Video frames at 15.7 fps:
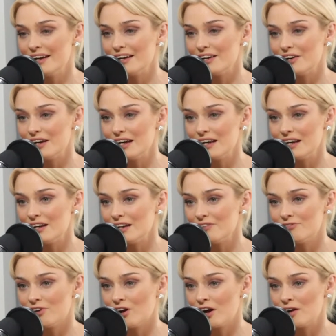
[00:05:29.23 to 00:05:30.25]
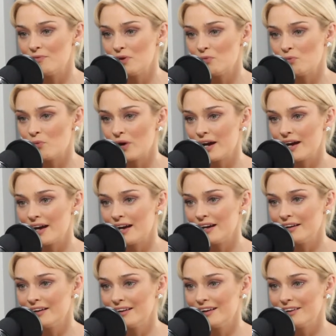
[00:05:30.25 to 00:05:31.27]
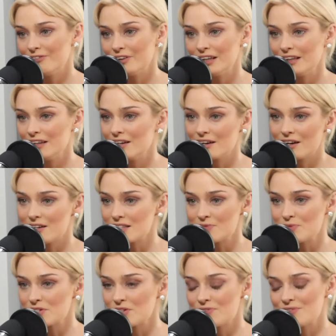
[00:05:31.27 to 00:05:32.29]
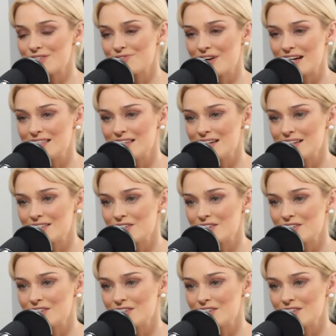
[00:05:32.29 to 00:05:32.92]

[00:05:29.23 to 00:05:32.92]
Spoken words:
in an environment where really your customer service facing,